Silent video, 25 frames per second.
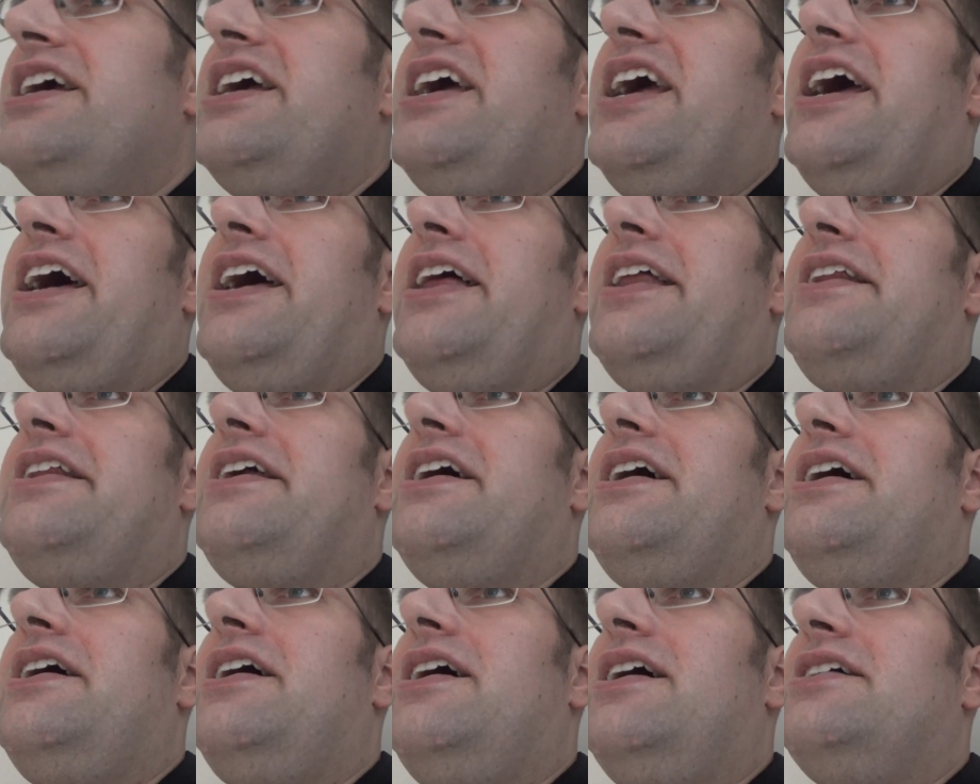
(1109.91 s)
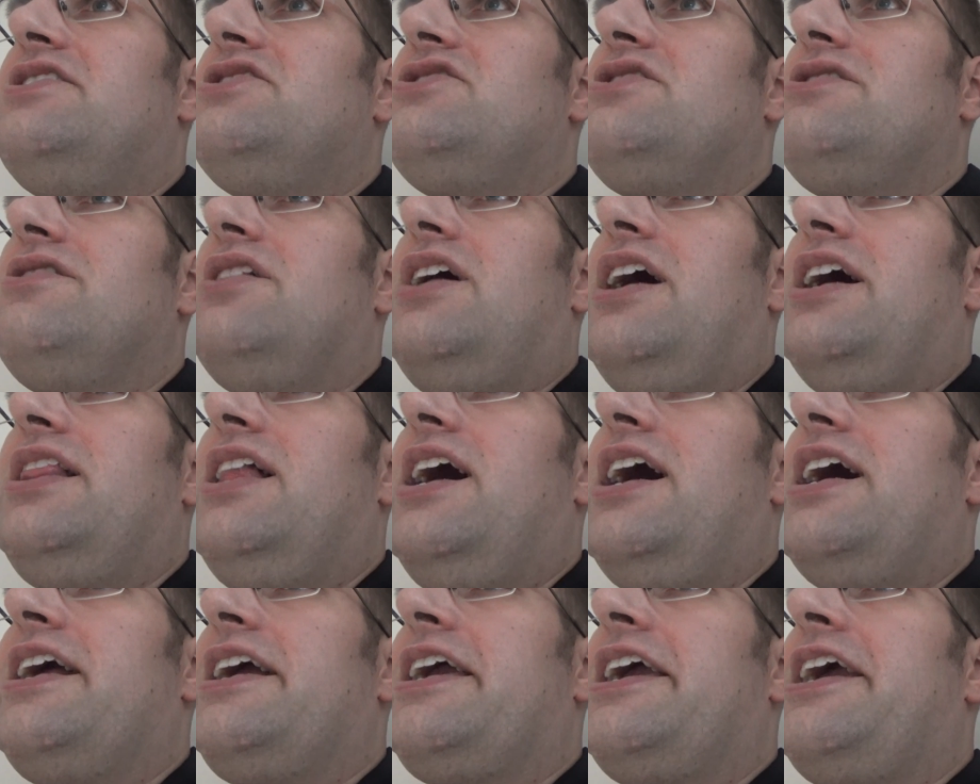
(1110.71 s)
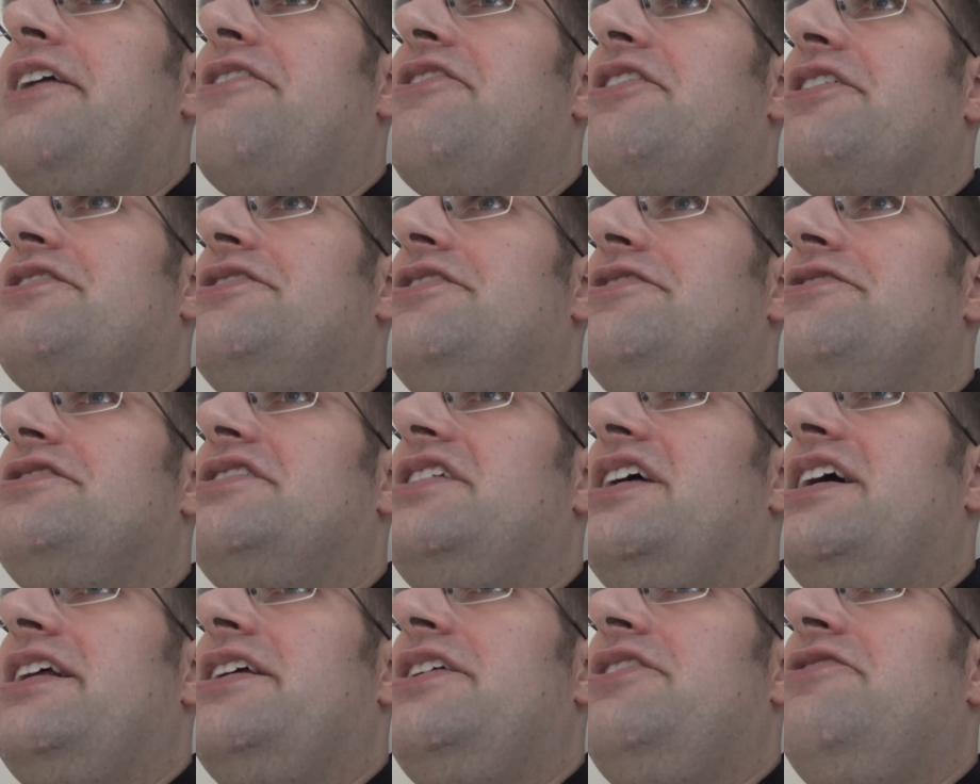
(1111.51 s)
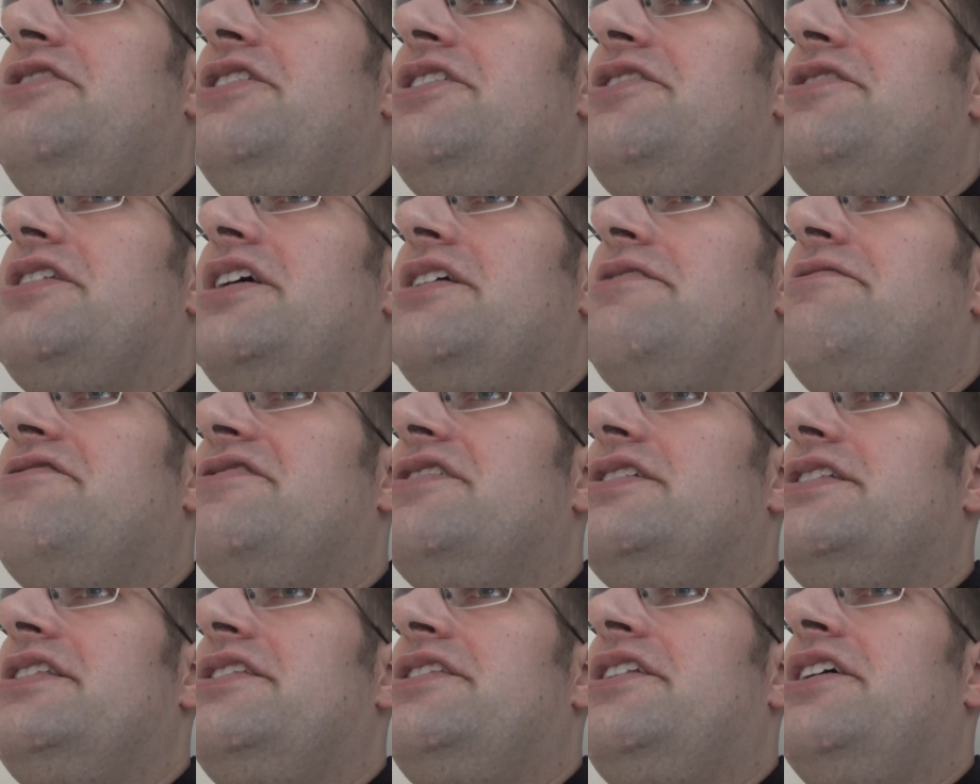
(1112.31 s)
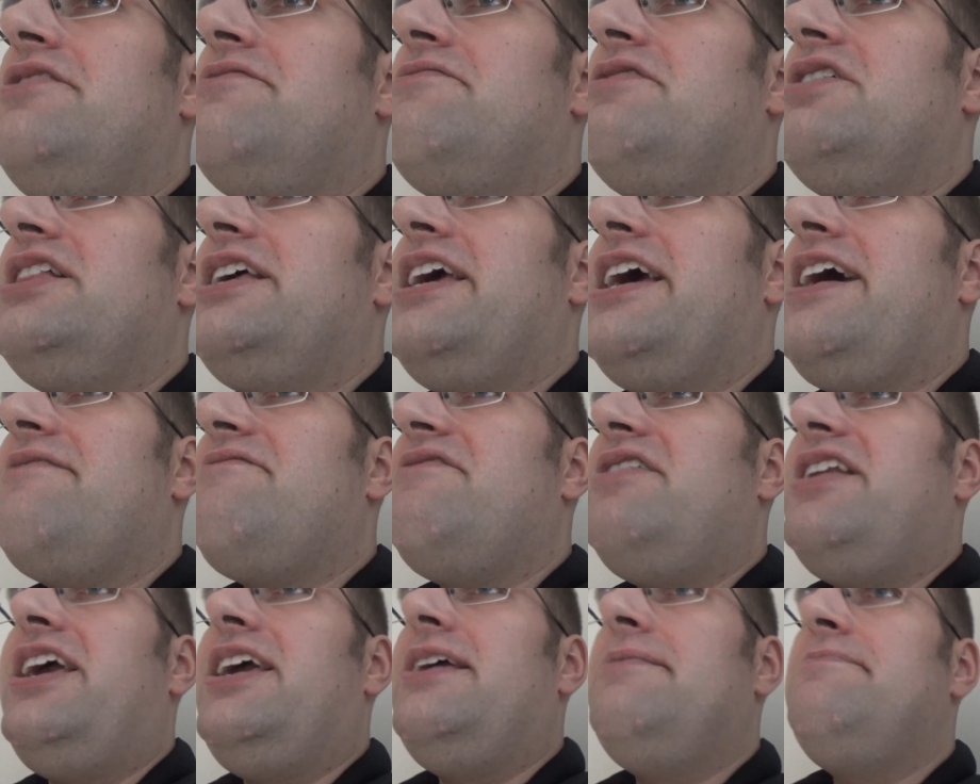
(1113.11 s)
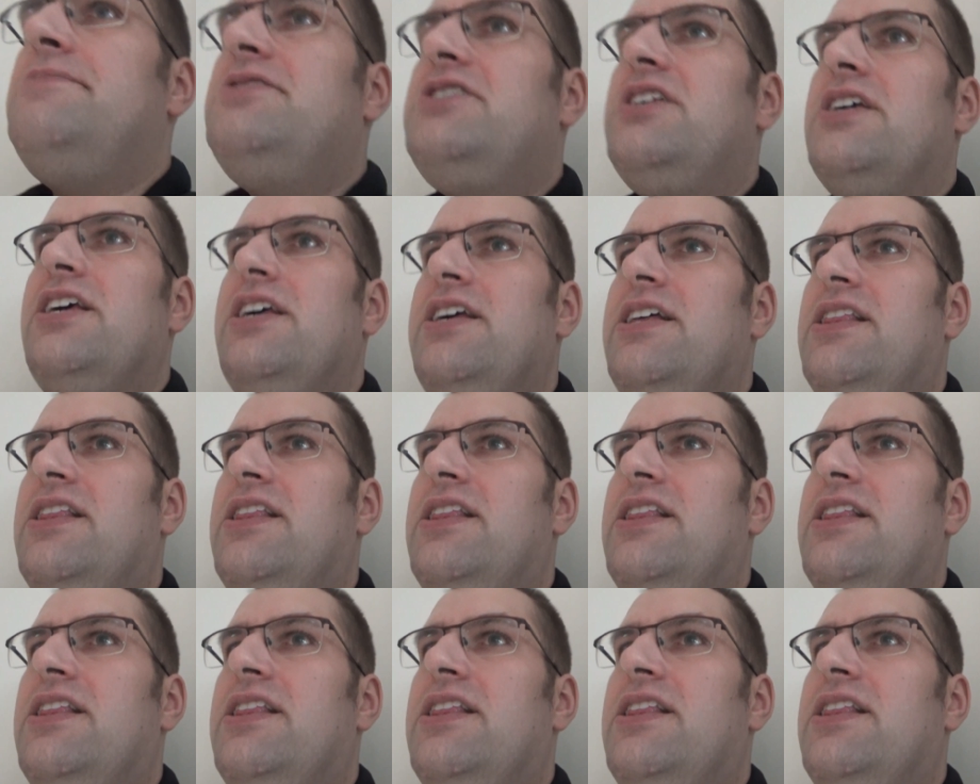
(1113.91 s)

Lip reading: and just a lot of characters that didn't really have names.